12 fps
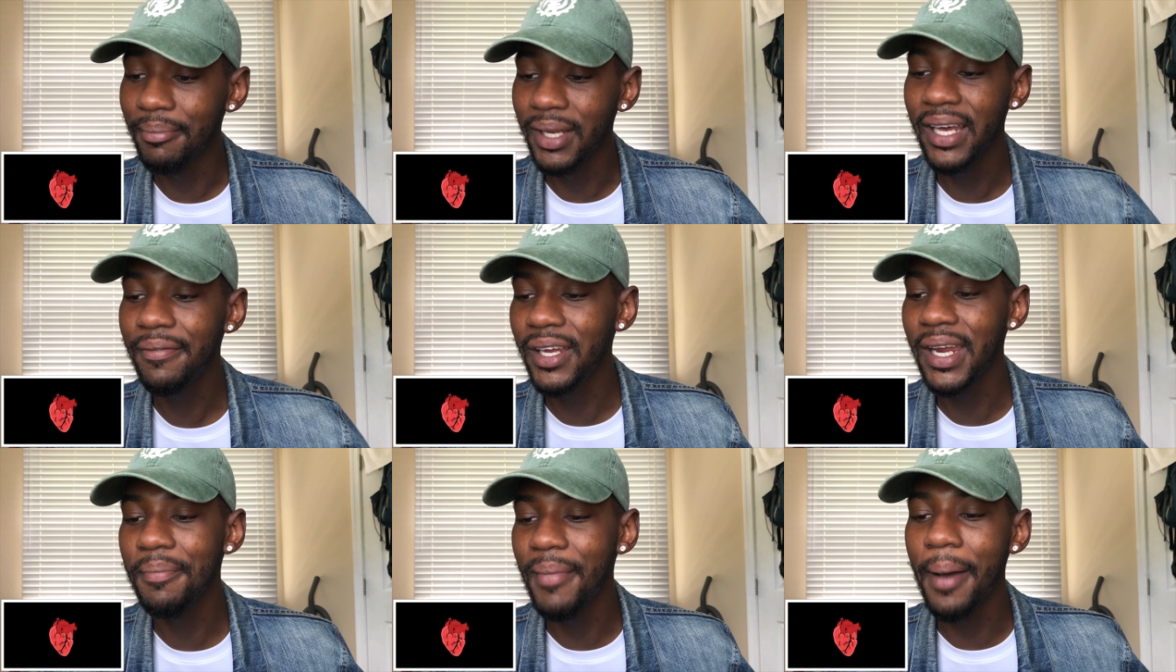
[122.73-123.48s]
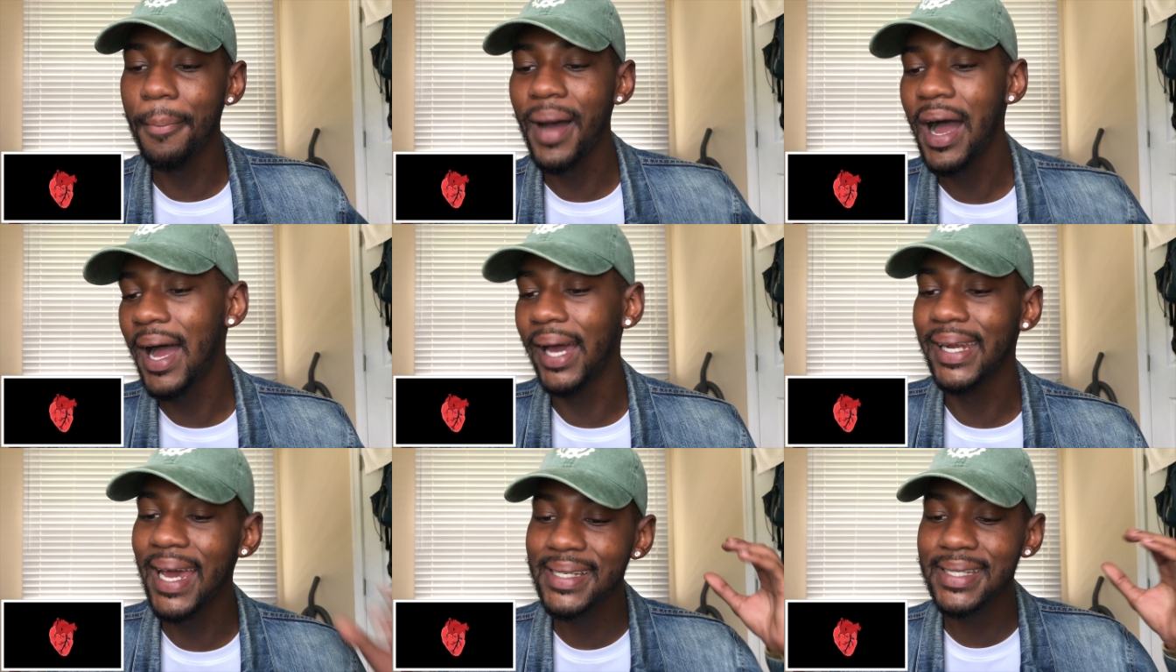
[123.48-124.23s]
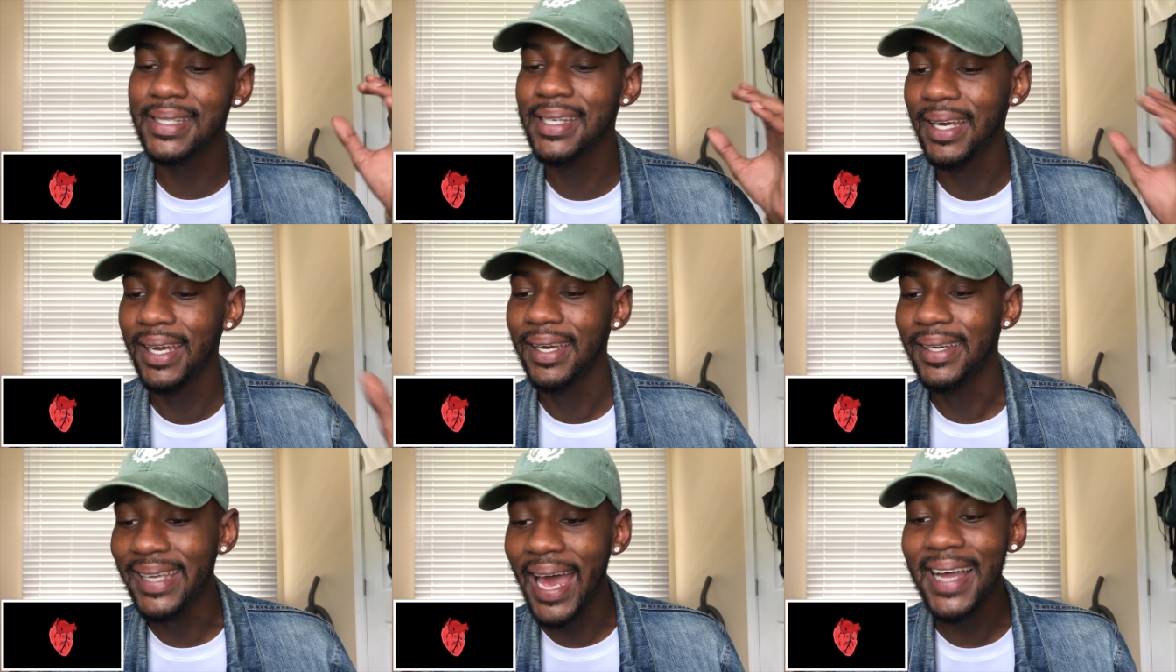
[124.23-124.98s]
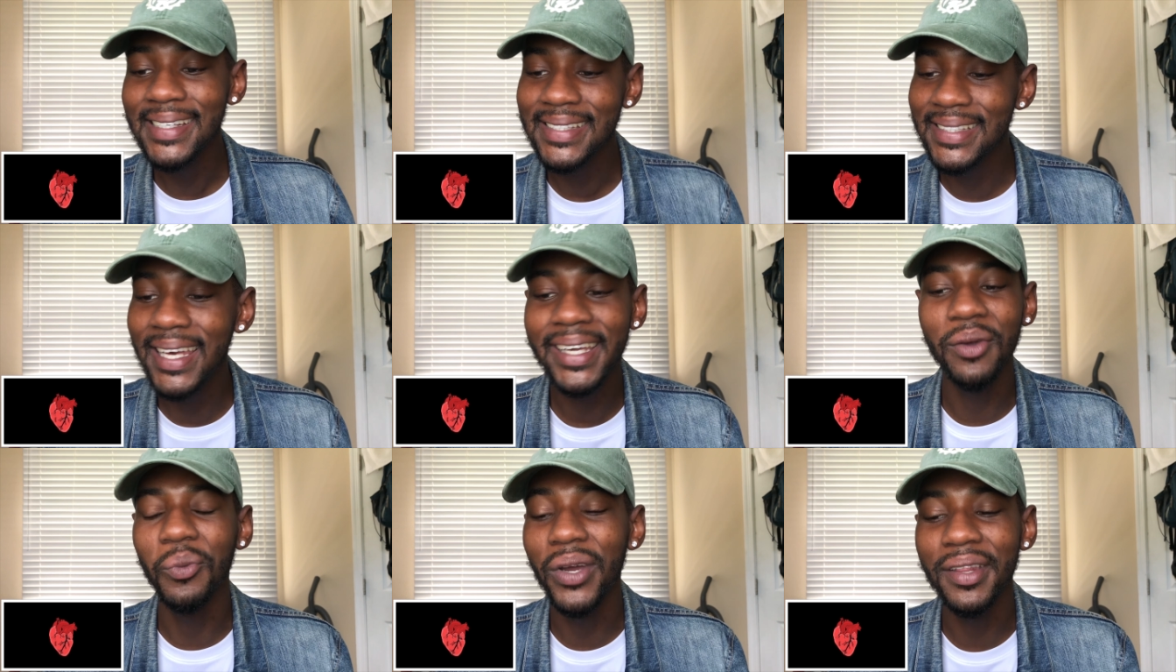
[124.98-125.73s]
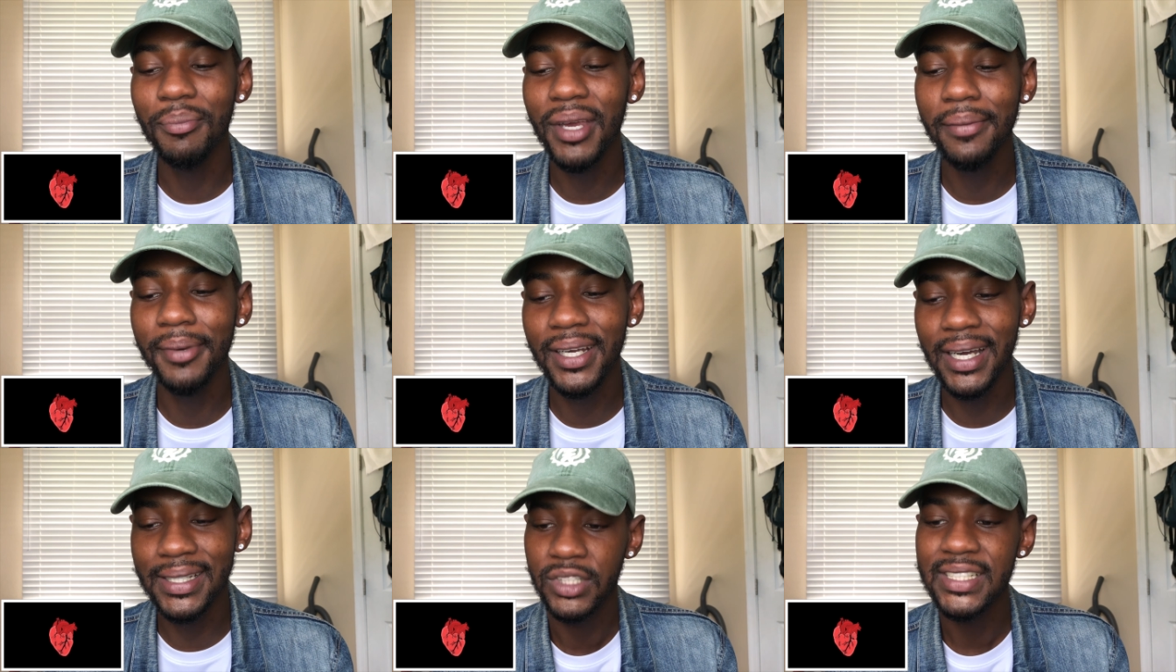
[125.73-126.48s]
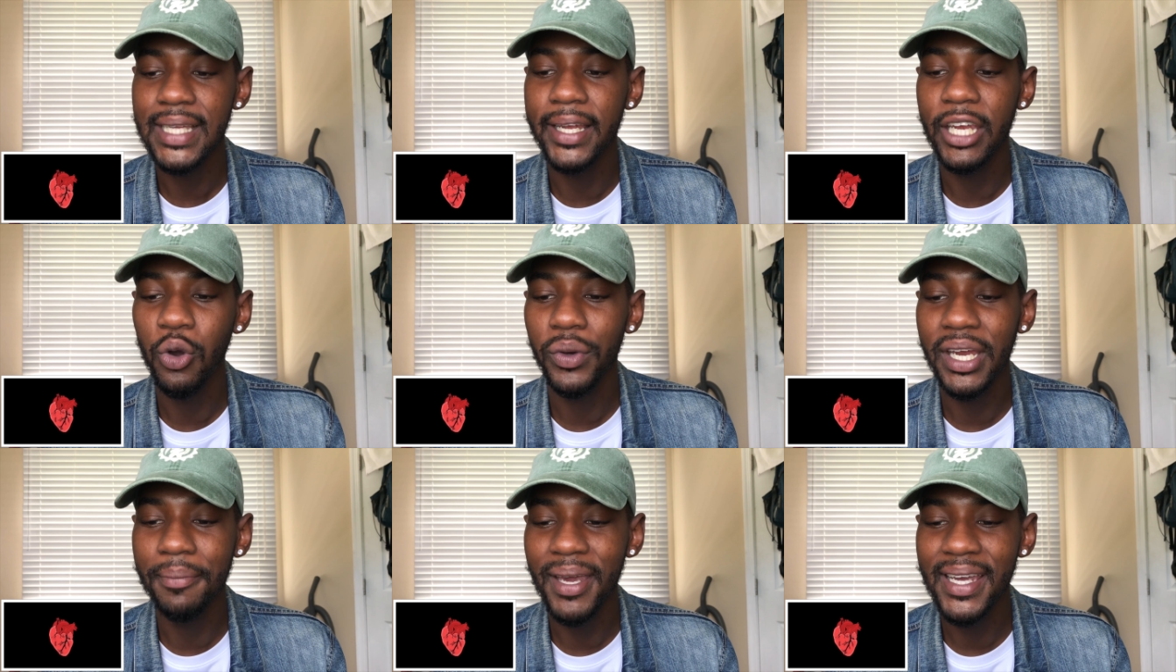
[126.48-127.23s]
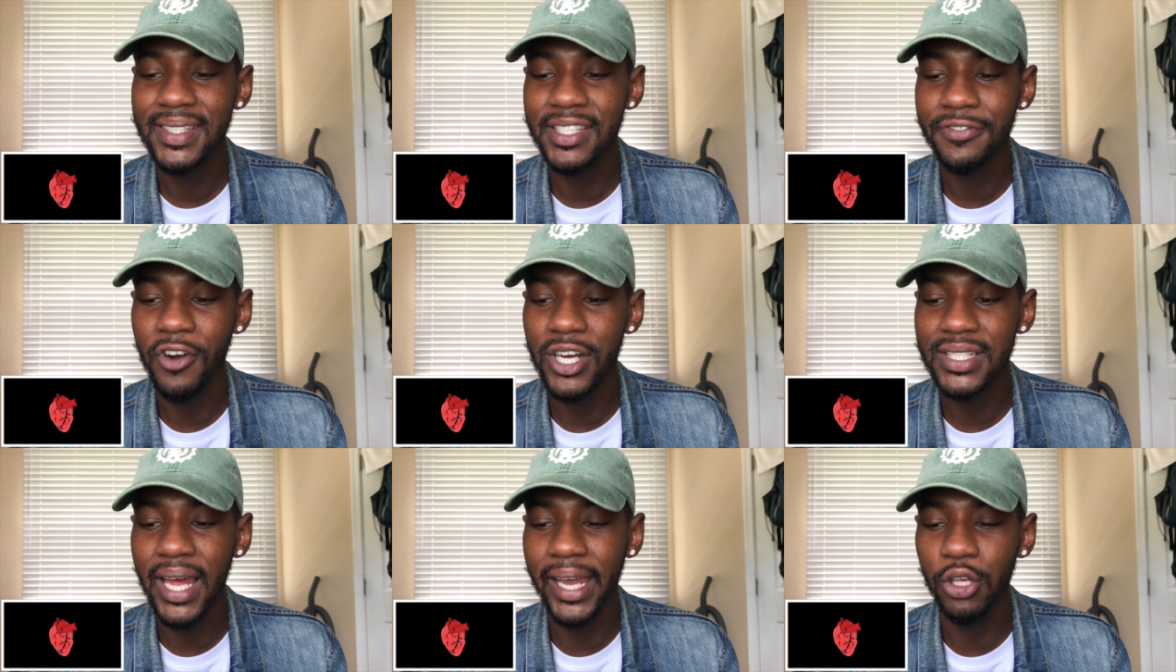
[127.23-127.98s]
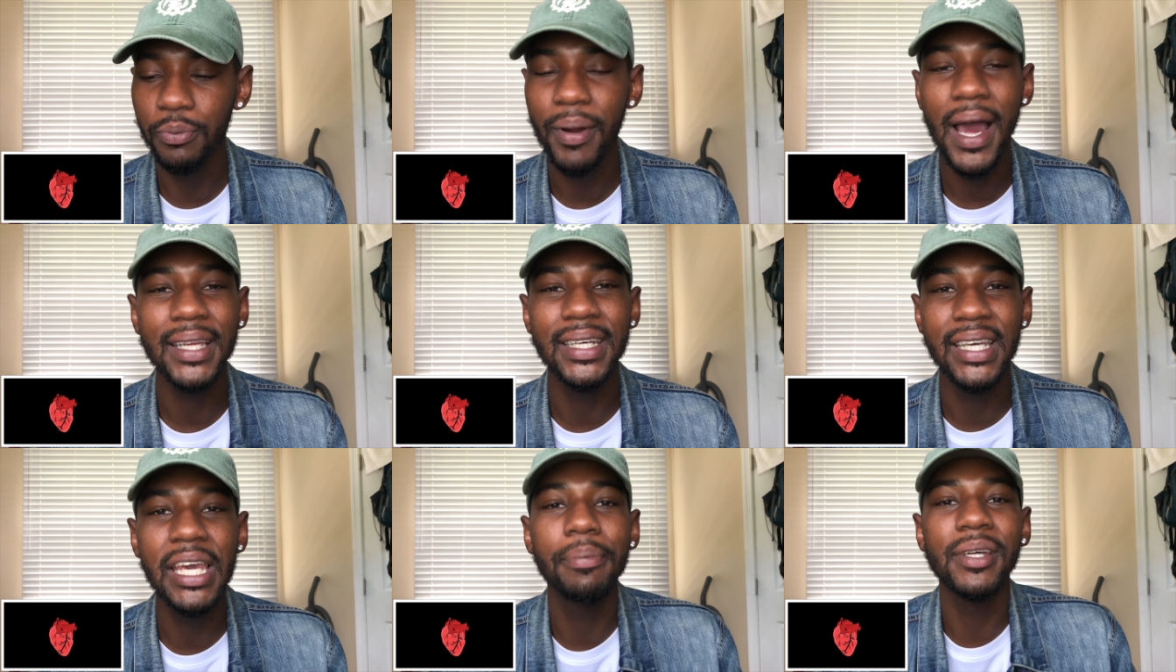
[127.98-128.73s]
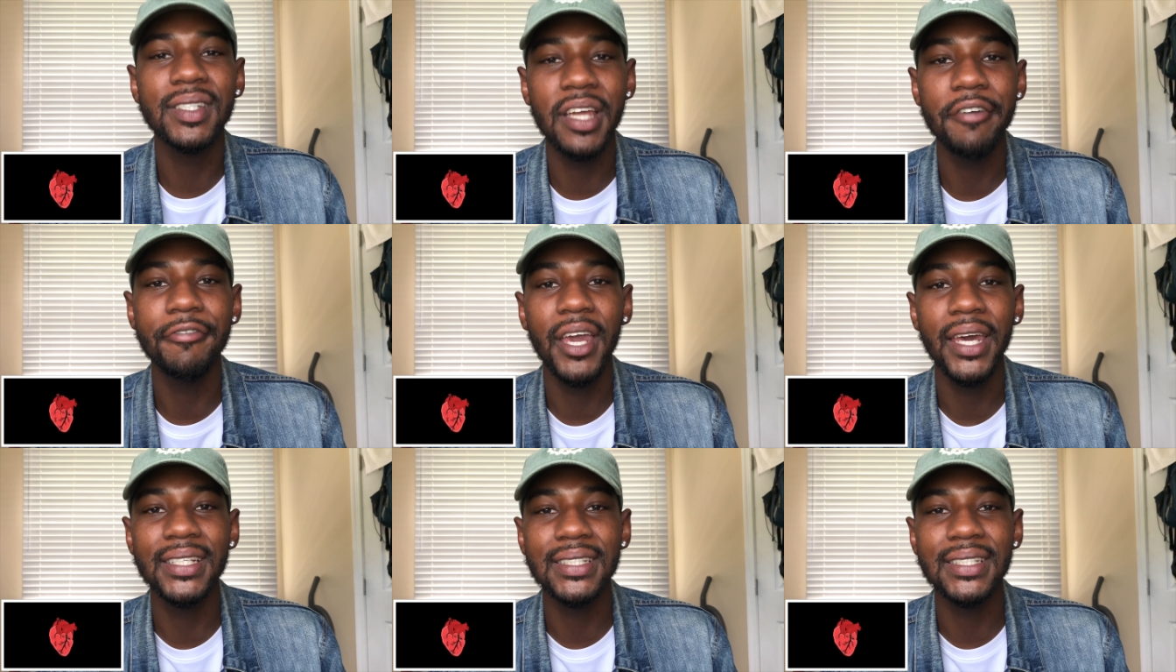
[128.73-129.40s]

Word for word: I'm living in my mind. That's, that's sticking with me because because I know what he means as far as like you probably keeping stuff in.